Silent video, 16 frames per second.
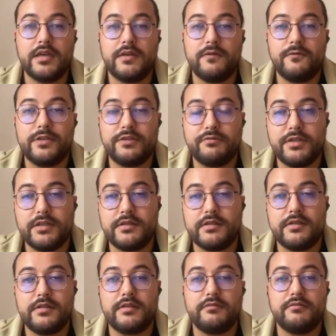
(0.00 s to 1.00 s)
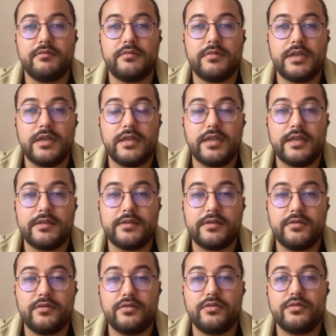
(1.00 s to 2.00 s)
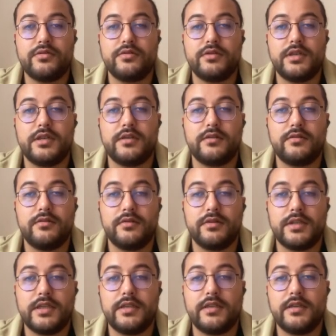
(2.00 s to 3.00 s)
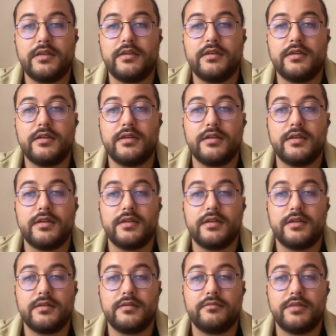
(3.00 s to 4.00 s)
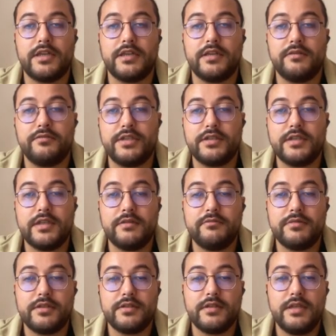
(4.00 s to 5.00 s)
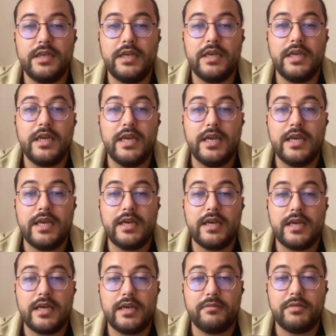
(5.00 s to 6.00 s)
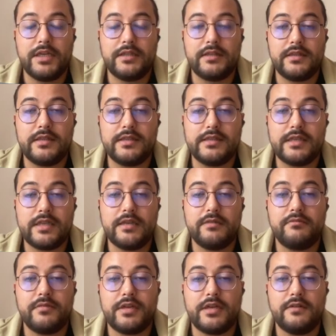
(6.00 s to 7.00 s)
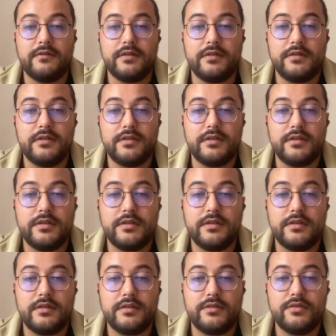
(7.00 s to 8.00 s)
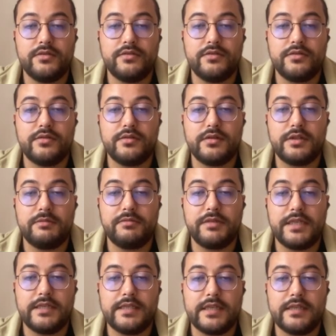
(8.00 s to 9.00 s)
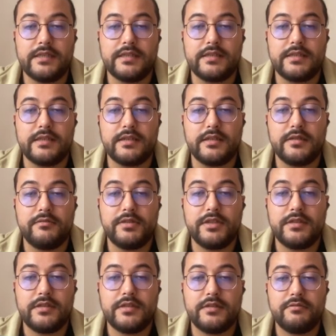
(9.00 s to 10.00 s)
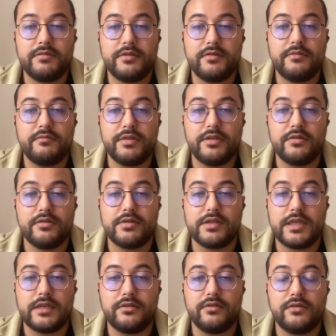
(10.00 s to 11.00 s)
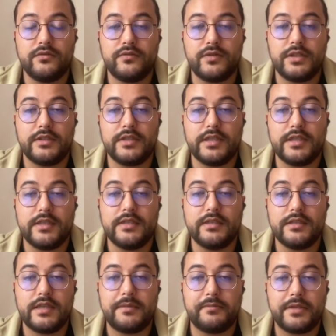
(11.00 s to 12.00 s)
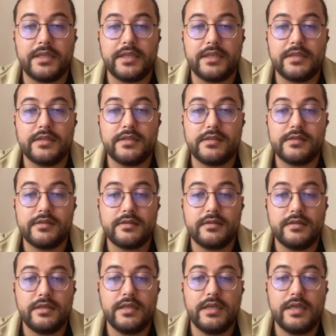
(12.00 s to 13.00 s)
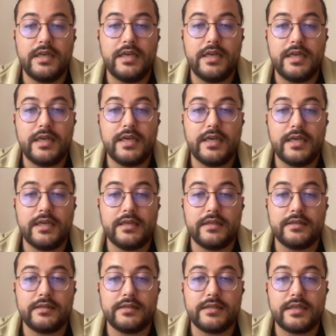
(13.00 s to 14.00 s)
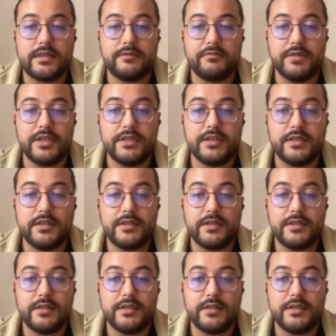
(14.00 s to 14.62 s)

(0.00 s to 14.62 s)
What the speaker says: which means my SKUs are containing my image names, but this time I will choose replace existing image because I don't want any duplications, and start matching.